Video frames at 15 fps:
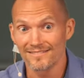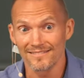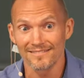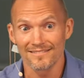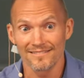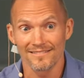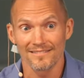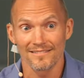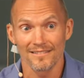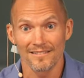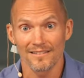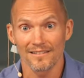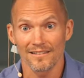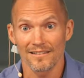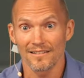
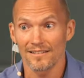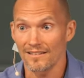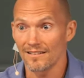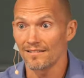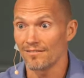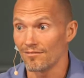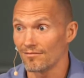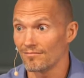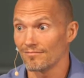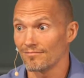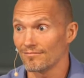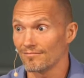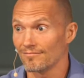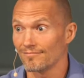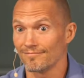
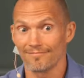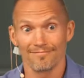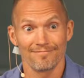(no one is talking)